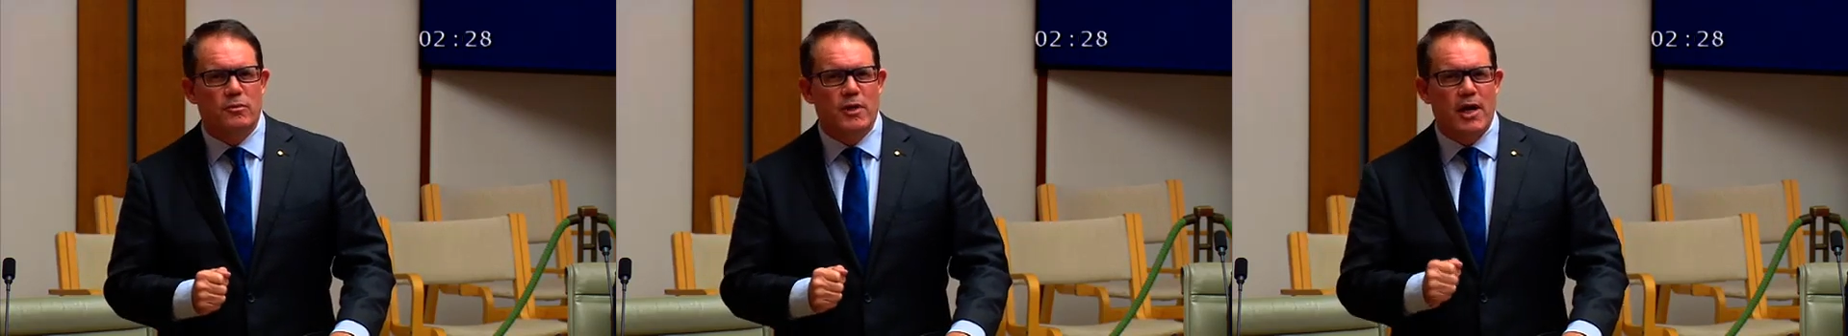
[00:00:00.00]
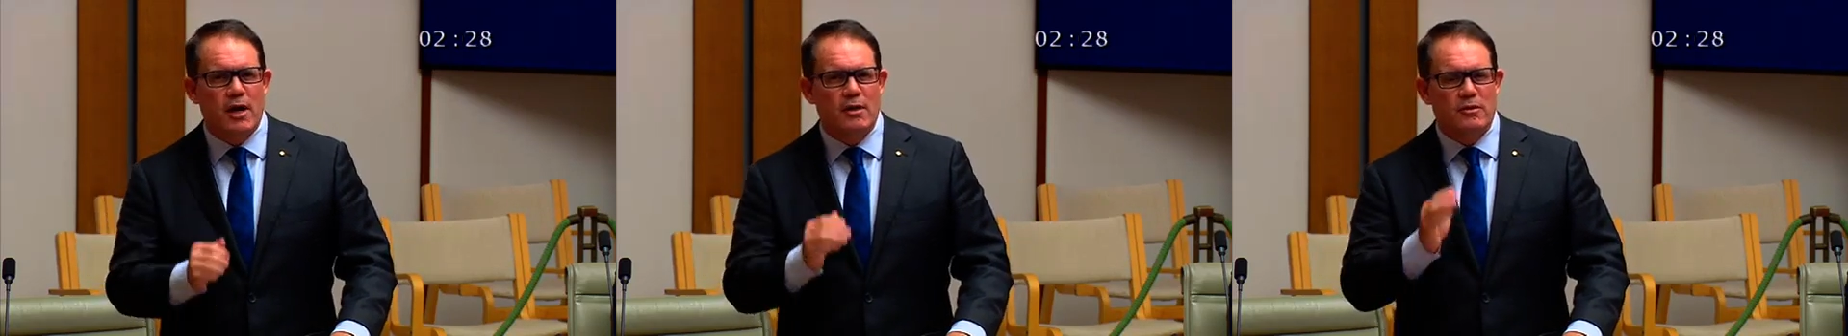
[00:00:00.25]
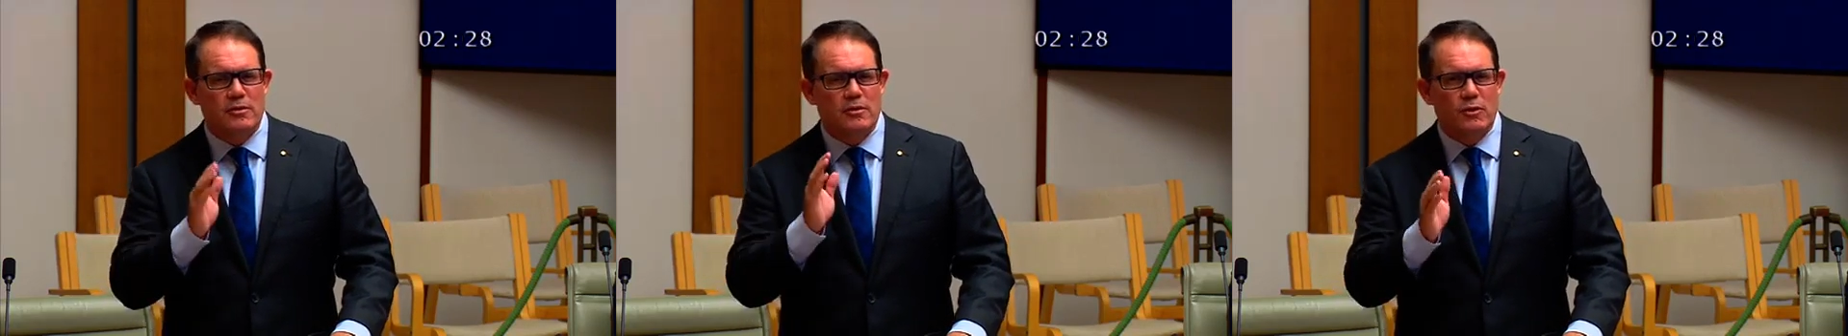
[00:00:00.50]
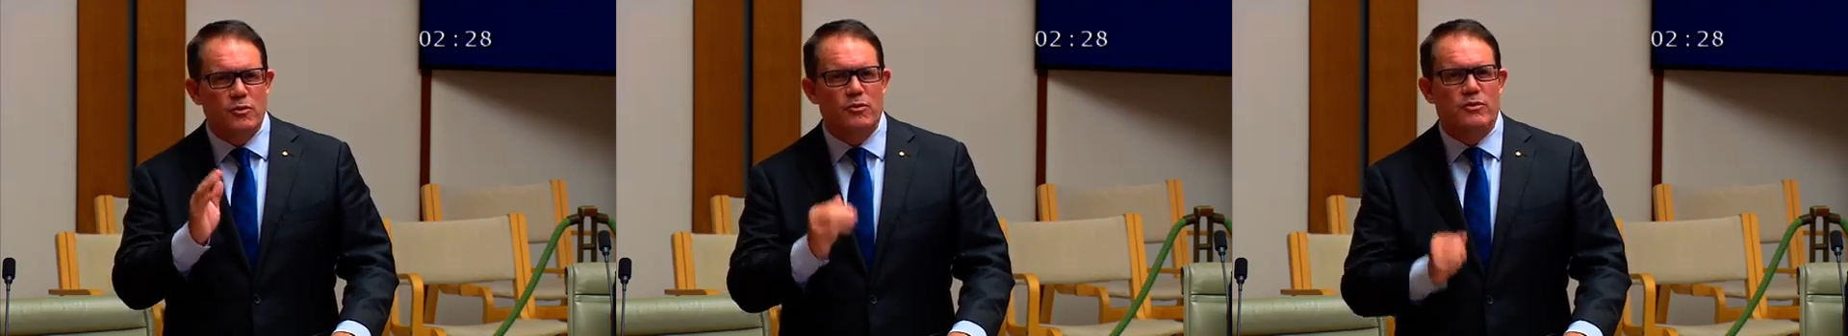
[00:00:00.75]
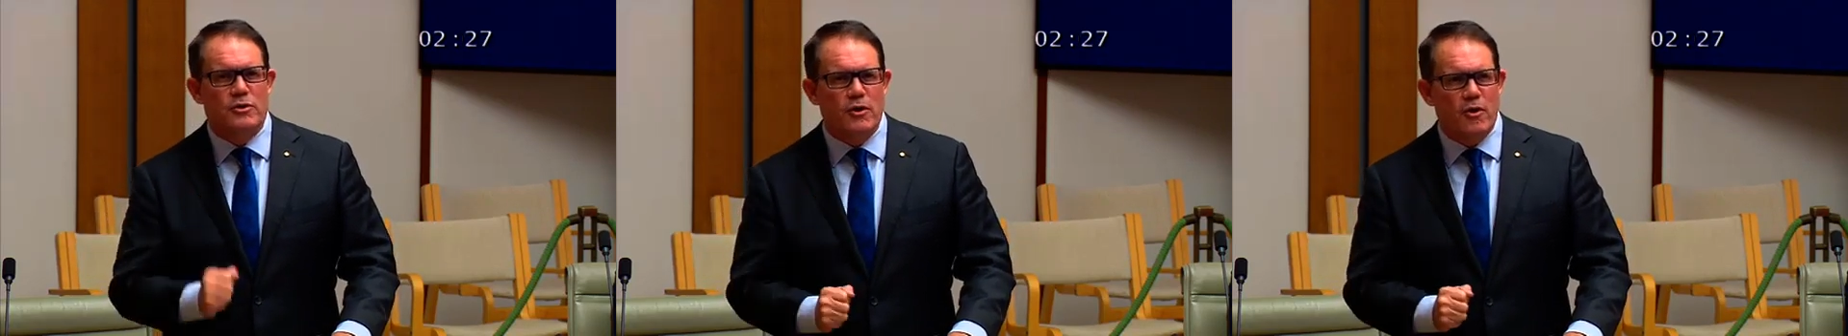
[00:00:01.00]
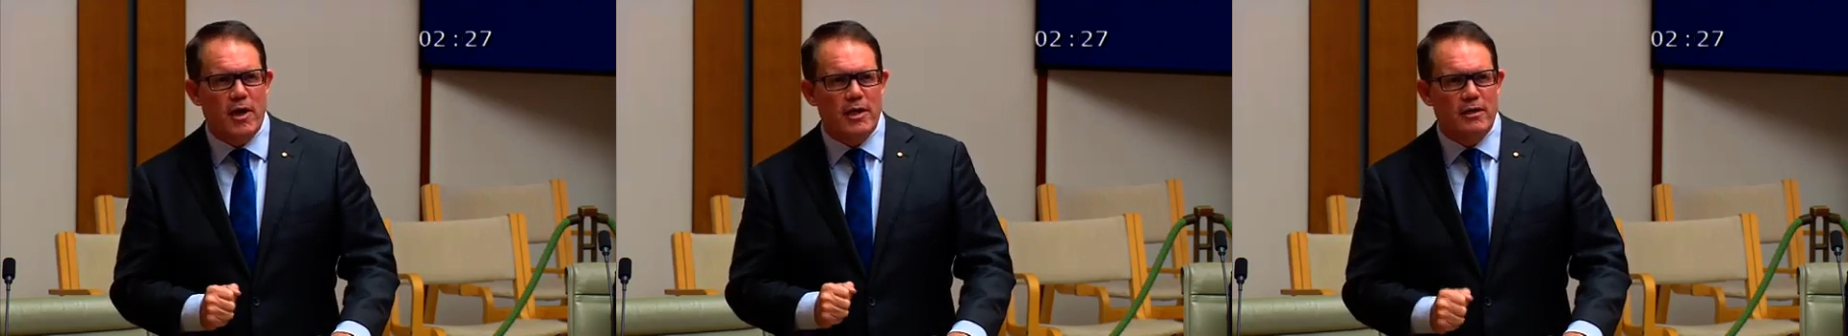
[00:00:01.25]
we don't lose
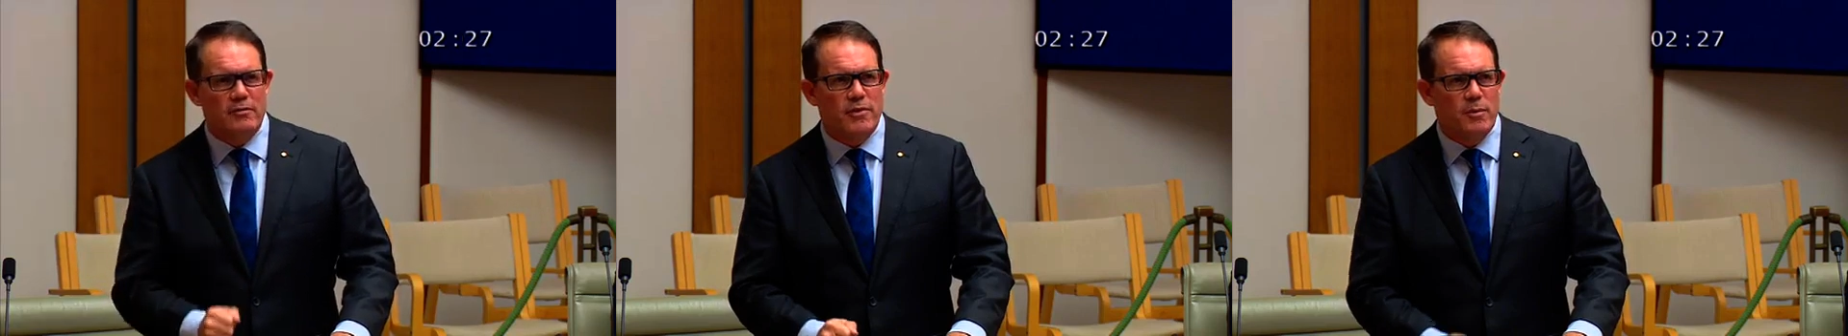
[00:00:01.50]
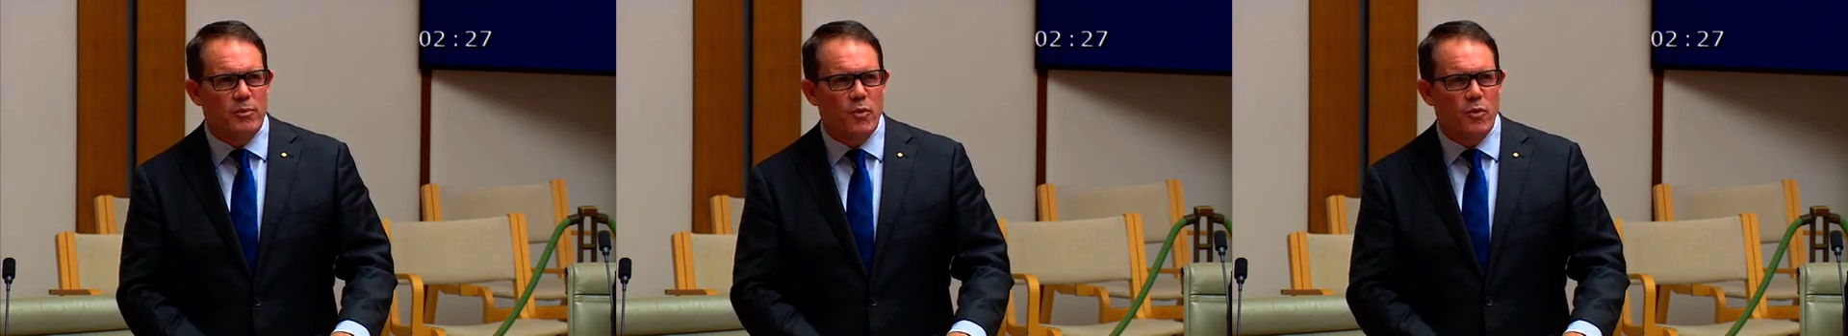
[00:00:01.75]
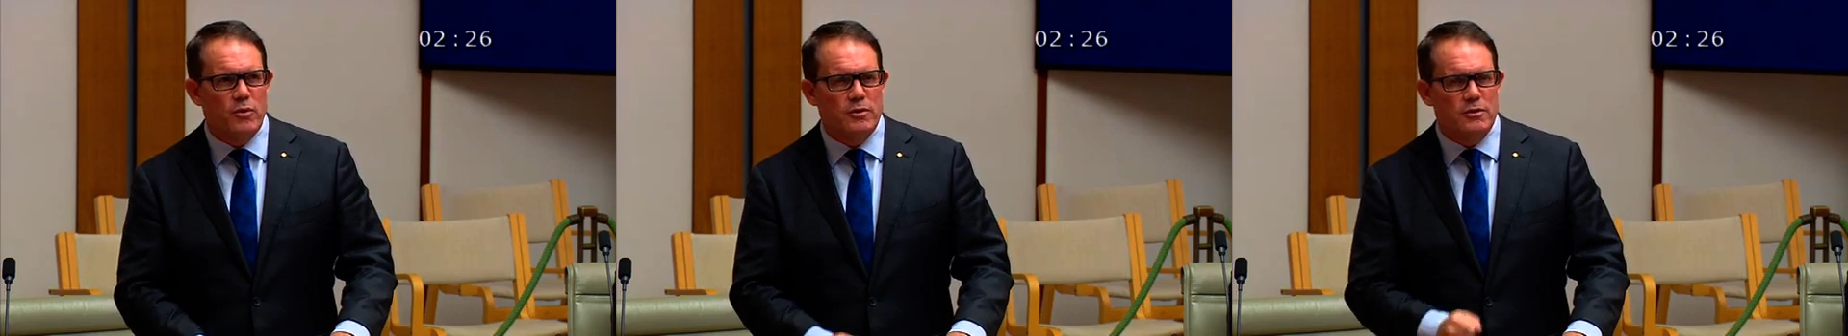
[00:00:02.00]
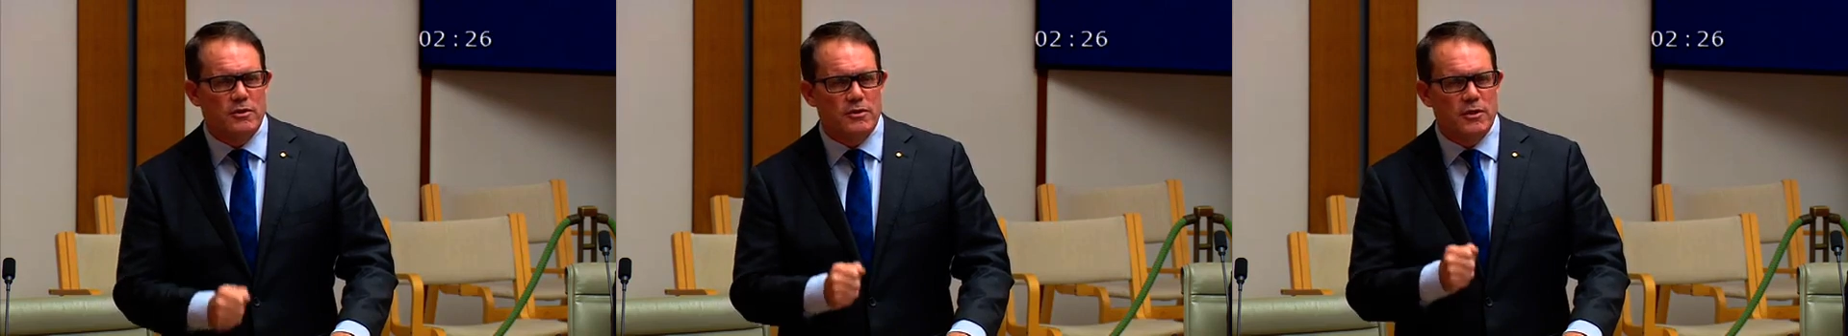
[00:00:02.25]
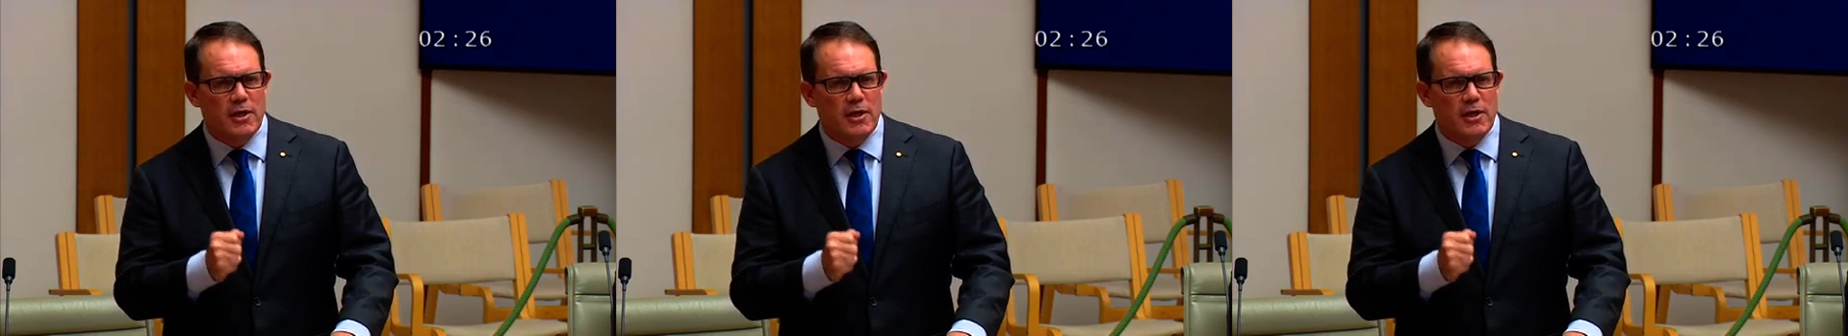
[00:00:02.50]
sight of the importance